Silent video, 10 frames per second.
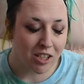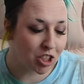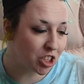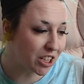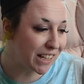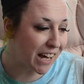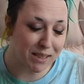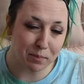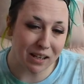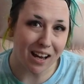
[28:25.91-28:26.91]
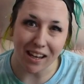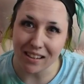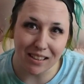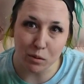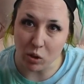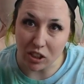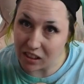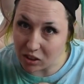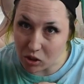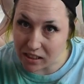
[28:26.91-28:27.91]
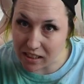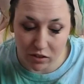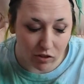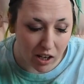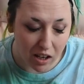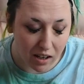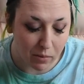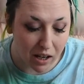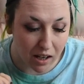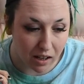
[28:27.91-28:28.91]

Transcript: She has been eyeing these porcelain corsets from